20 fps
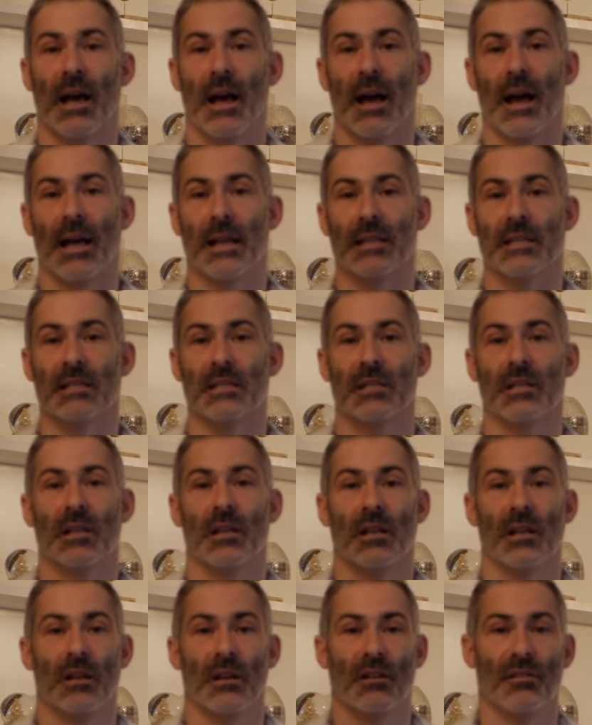and
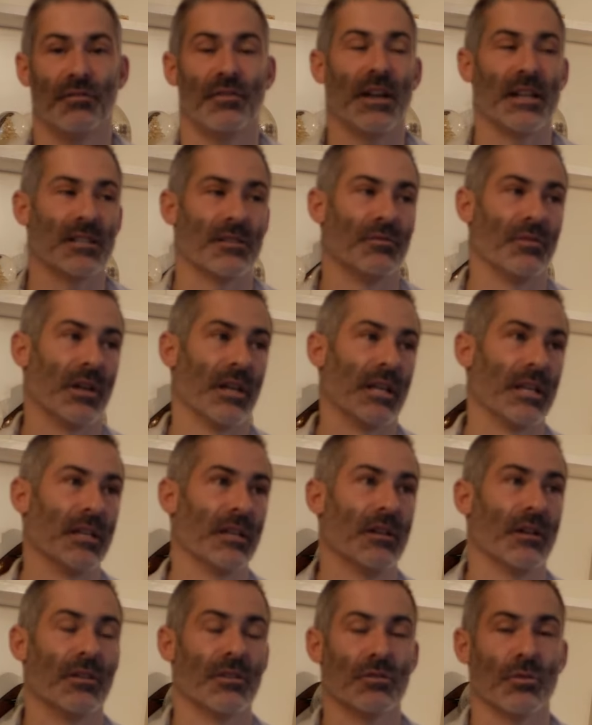effectively,
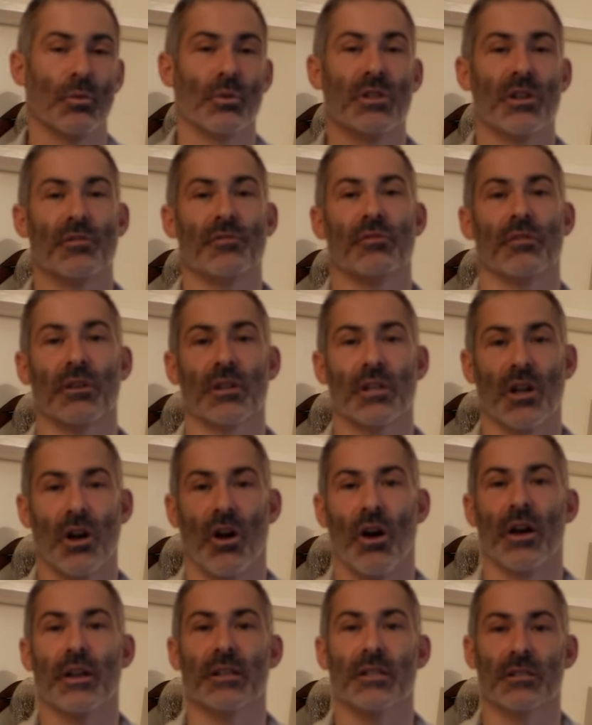you know, there's all different
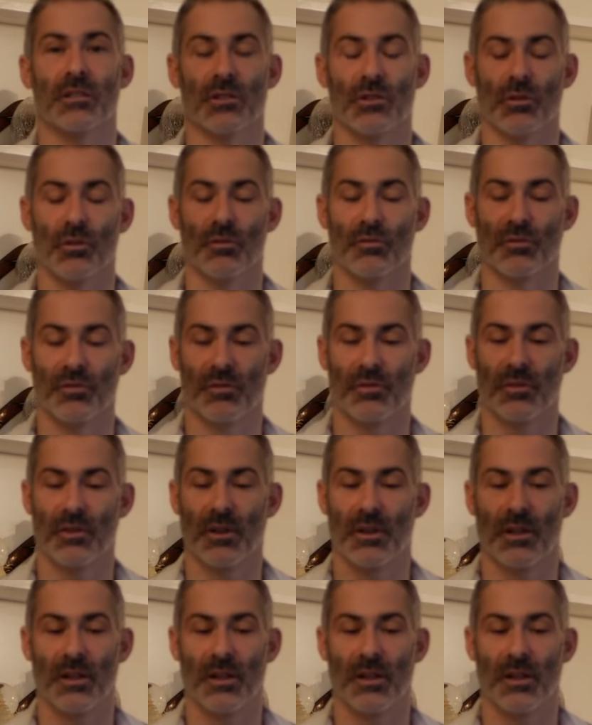kinds of